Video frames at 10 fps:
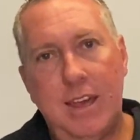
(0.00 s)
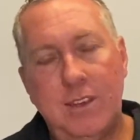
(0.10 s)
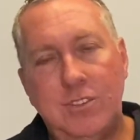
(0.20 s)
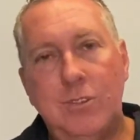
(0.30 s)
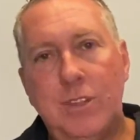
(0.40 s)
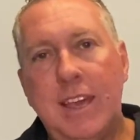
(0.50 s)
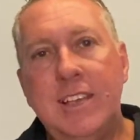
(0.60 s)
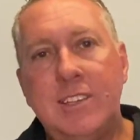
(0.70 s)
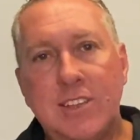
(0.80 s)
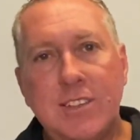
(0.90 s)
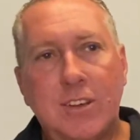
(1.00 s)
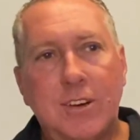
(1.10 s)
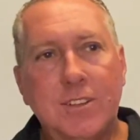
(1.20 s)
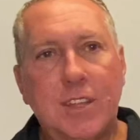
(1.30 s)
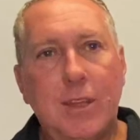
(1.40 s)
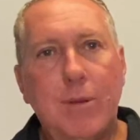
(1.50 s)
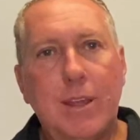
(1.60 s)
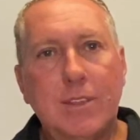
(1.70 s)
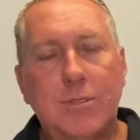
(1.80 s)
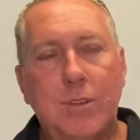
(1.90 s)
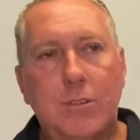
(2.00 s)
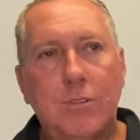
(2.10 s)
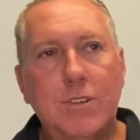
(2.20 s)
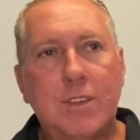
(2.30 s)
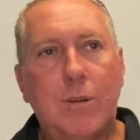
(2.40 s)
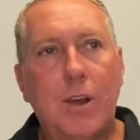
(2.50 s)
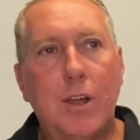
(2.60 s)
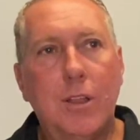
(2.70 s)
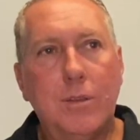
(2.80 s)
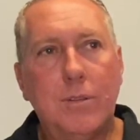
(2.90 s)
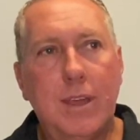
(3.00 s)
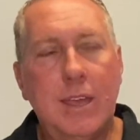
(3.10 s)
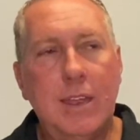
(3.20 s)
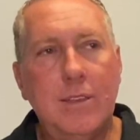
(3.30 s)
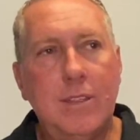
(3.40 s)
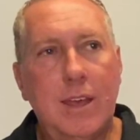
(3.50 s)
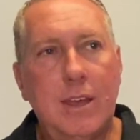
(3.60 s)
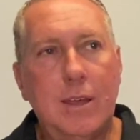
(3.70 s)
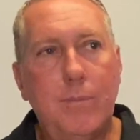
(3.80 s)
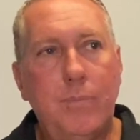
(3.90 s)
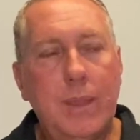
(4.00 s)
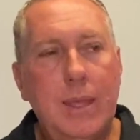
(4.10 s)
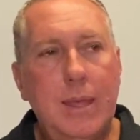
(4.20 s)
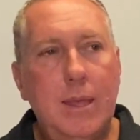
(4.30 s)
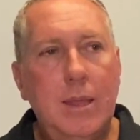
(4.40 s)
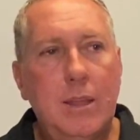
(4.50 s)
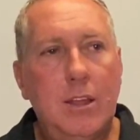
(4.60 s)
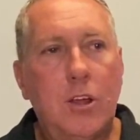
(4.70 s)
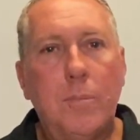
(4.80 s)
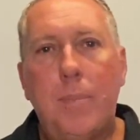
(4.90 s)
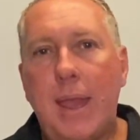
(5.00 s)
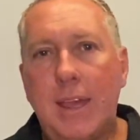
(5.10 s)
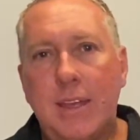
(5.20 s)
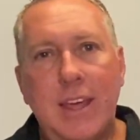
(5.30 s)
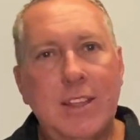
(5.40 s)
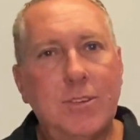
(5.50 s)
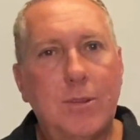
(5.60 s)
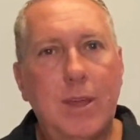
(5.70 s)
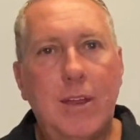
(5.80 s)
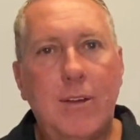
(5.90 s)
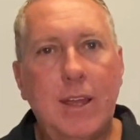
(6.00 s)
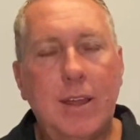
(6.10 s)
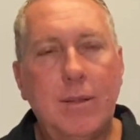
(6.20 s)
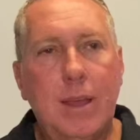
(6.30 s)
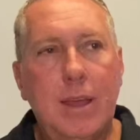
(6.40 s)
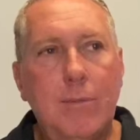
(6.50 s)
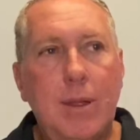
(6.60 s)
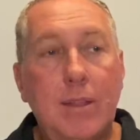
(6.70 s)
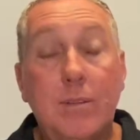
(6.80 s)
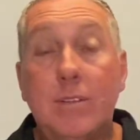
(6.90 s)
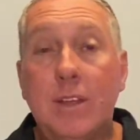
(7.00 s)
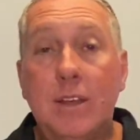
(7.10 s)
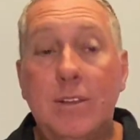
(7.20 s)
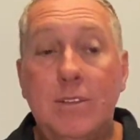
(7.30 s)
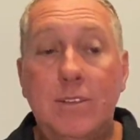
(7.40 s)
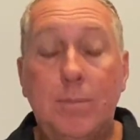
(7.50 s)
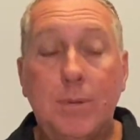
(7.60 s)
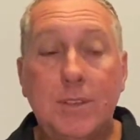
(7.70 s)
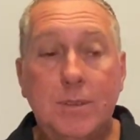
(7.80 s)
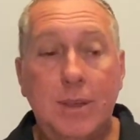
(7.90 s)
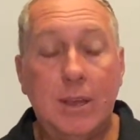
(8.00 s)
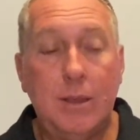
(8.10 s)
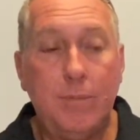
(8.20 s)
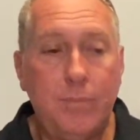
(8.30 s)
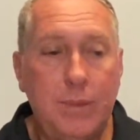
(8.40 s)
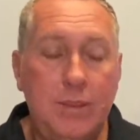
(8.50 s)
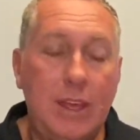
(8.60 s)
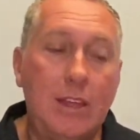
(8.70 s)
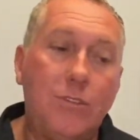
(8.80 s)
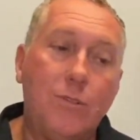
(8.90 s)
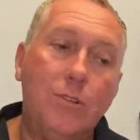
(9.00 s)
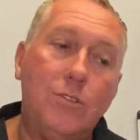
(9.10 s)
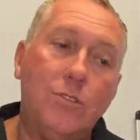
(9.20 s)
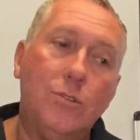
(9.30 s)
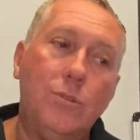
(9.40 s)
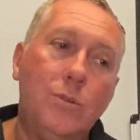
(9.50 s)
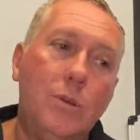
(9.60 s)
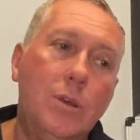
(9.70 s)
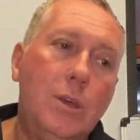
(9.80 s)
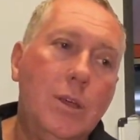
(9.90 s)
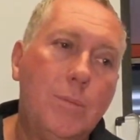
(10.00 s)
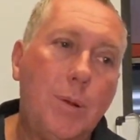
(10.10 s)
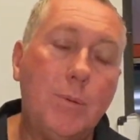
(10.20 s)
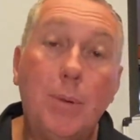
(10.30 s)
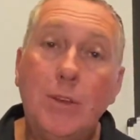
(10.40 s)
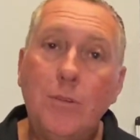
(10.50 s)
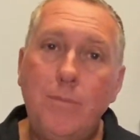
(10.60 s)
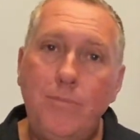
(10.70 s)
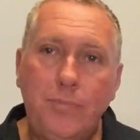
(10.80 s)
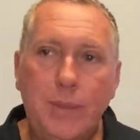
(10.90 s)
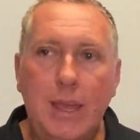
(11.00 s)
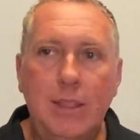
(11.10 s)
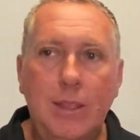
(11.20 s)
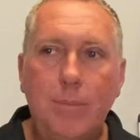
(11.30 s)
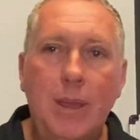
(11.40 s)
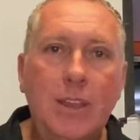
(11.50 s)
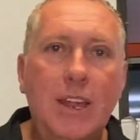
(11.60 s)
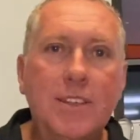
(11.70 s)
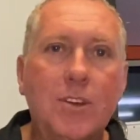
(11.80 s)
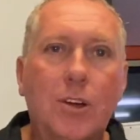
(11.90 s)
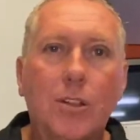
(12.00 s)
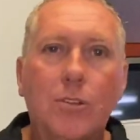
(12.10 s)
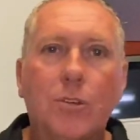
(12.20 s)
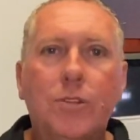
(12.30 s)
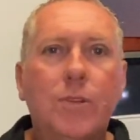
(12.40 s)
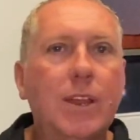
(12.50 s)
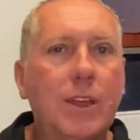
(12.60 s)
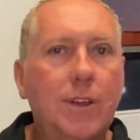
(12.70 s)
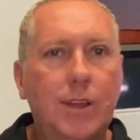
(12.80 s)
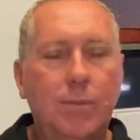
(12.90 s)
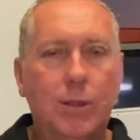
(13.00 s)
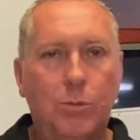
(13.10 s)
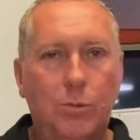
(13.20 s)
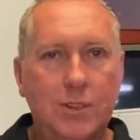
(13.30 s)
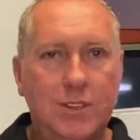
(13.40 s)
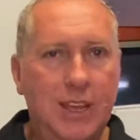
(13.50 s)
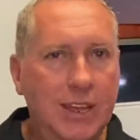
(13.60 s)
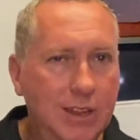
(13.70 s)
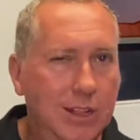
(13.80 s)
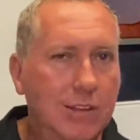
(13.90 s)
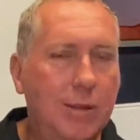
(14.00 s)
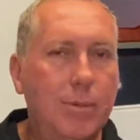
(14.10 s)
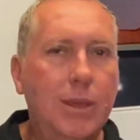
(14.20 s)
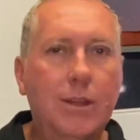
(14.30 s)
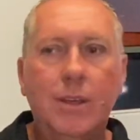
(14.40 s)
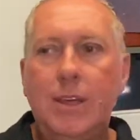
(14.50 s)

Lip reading: to the eastern side, so they're around sort of Crusoe Island and Gold Bank and that sort of area around the Tipplers down through to probably the Bedroom and that Pandanus Island, all through that area where the water's starting to clear up now.